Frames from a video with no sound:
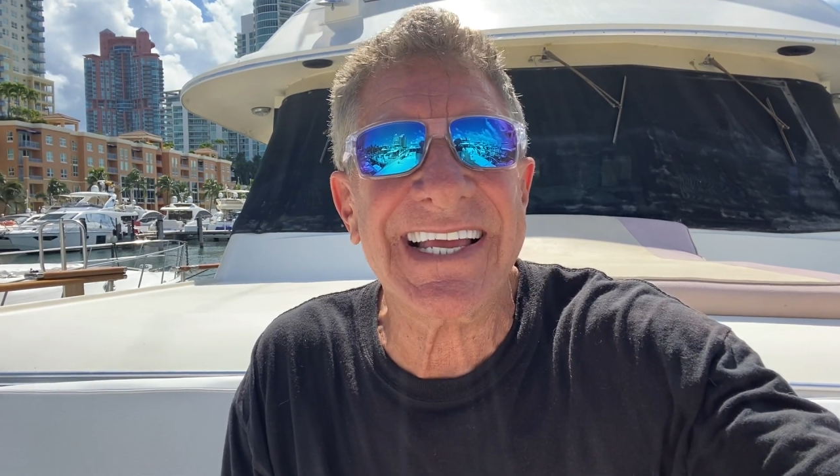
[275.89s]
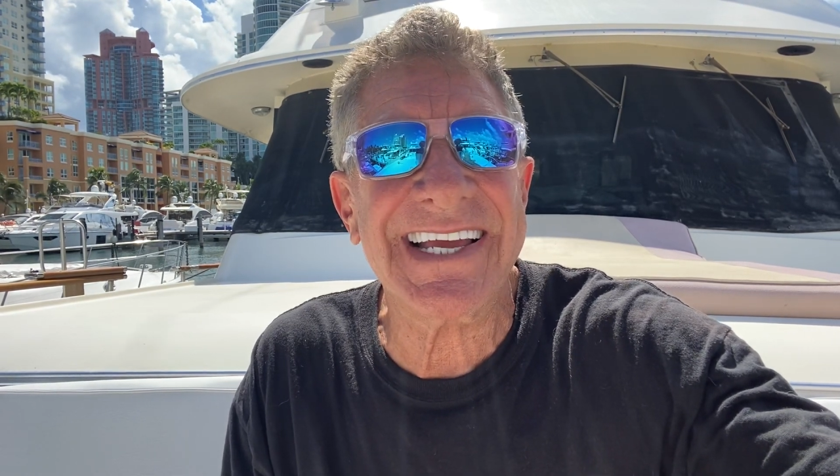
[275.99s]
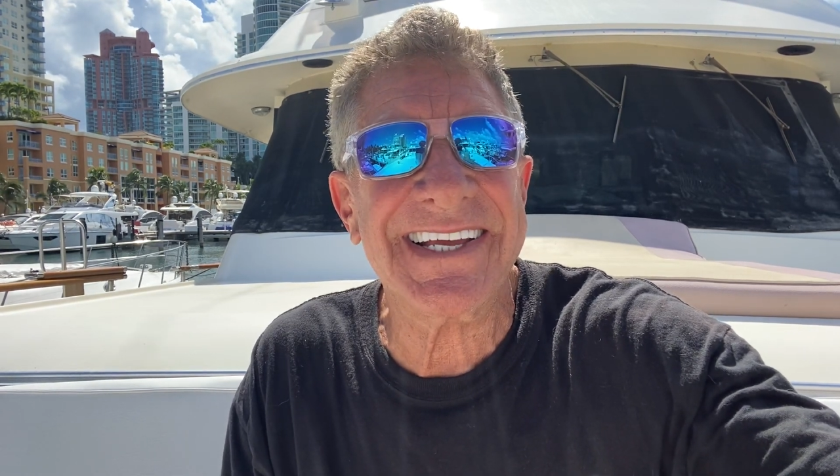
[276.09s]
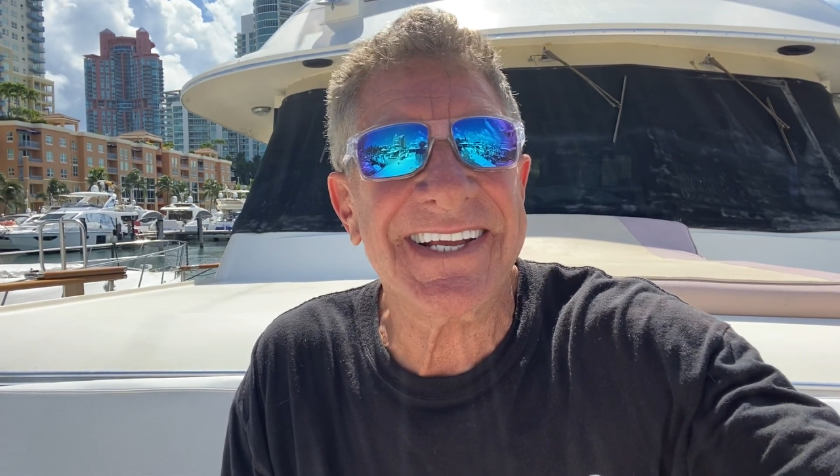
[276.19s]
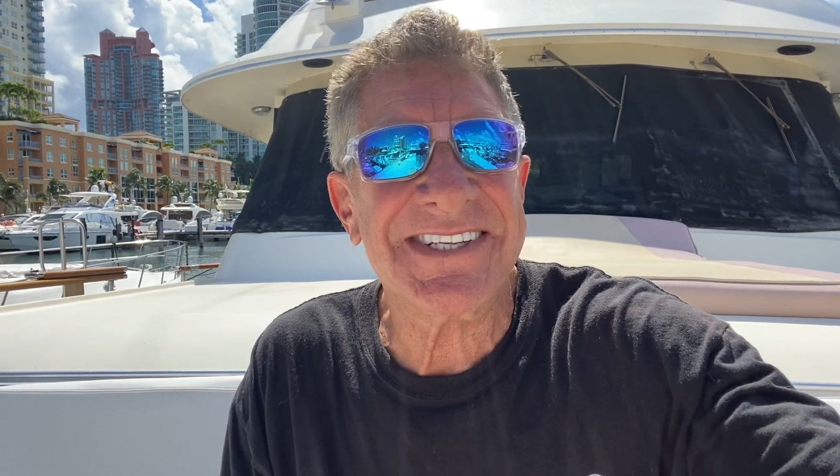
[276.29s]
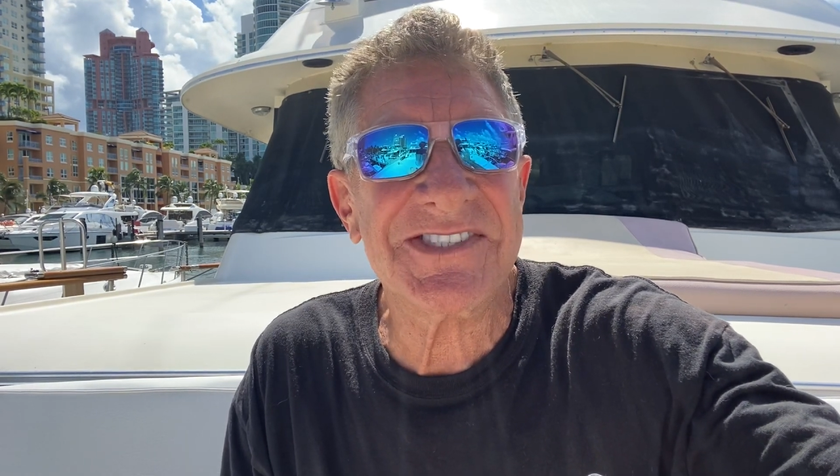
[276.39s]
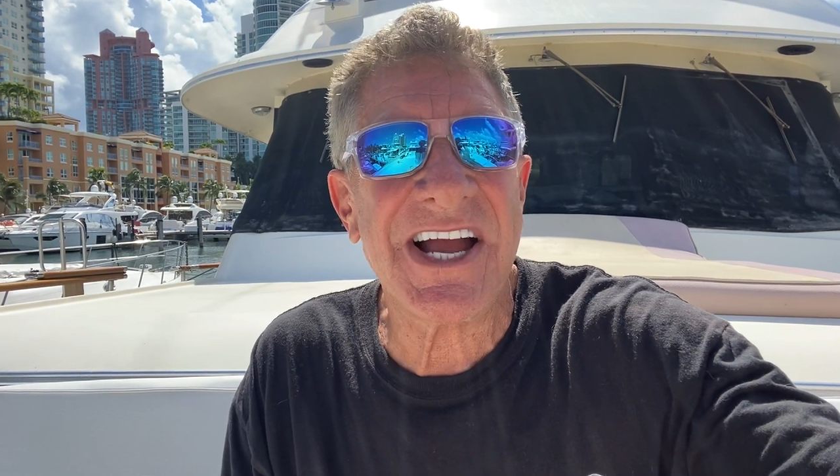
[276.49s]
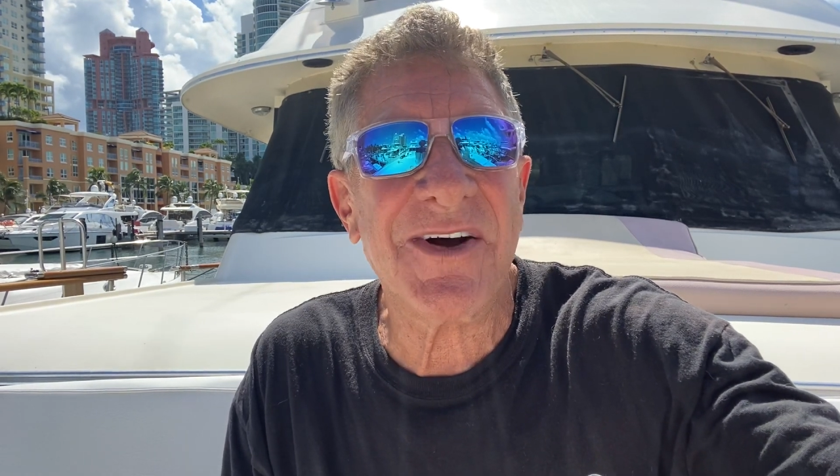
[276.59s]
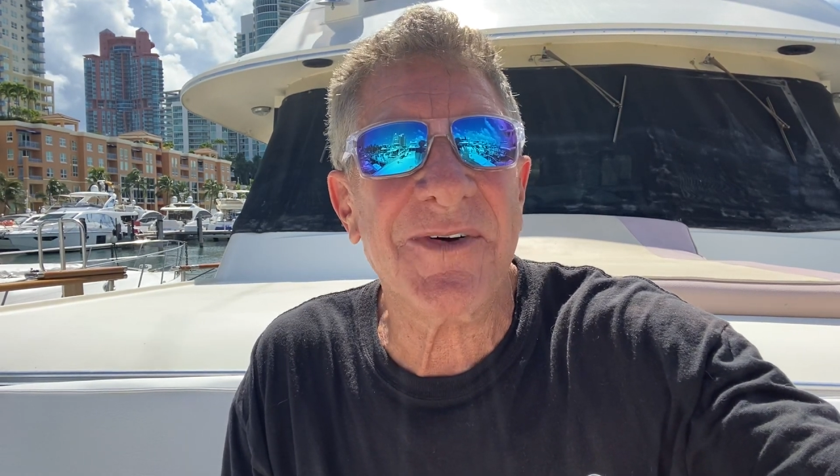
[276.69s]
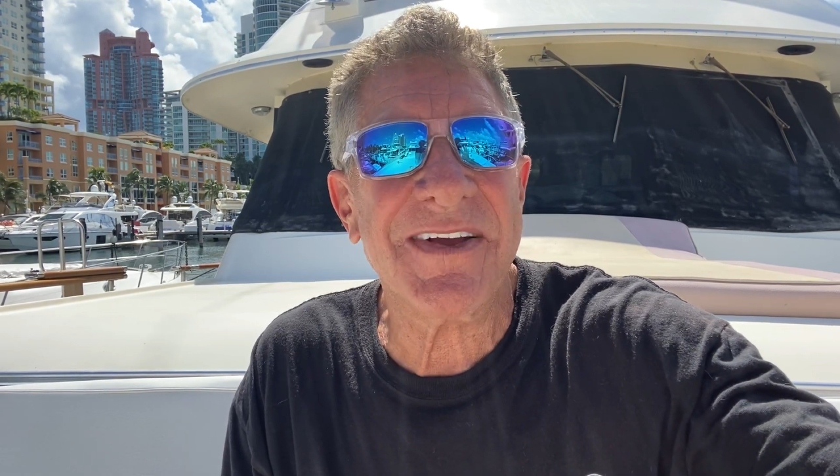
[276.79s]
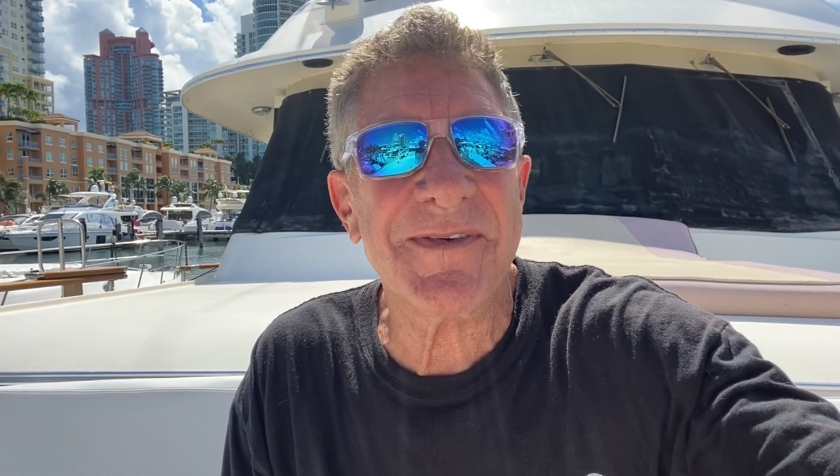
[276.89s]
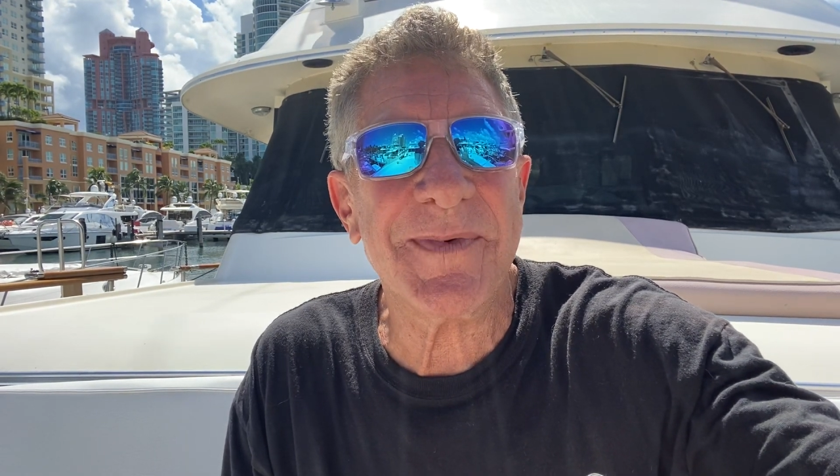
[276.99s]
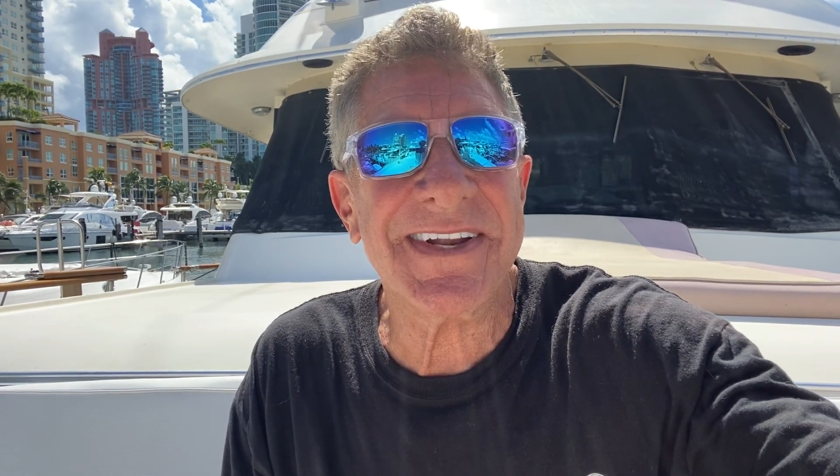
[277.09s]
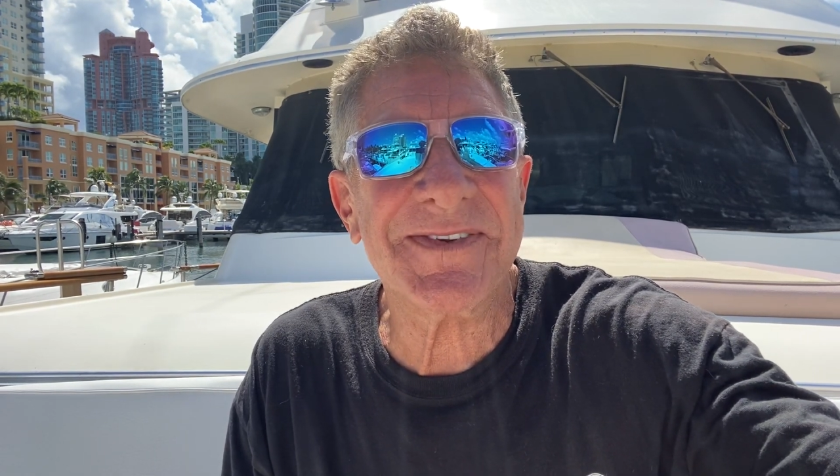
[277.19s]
day. Ciao, everybody.